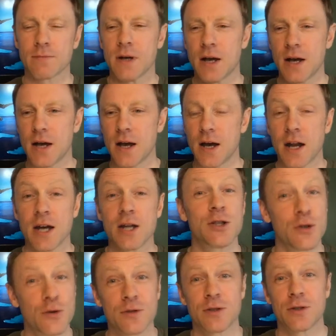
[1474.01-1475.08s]
And I
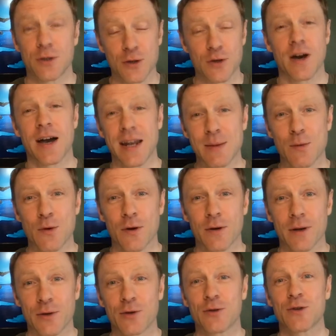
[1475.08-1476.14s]
don't do that anymore.
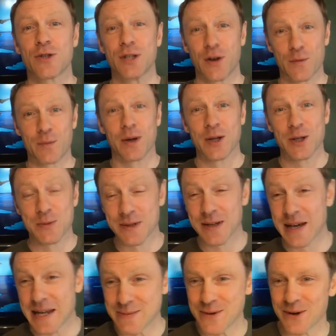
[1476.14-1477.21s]
I don't do self-punishment
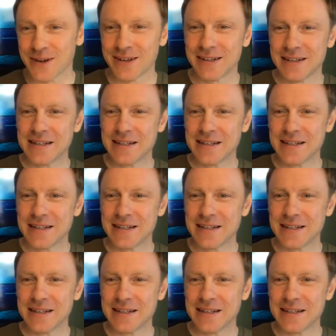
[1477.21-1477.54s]
anymore.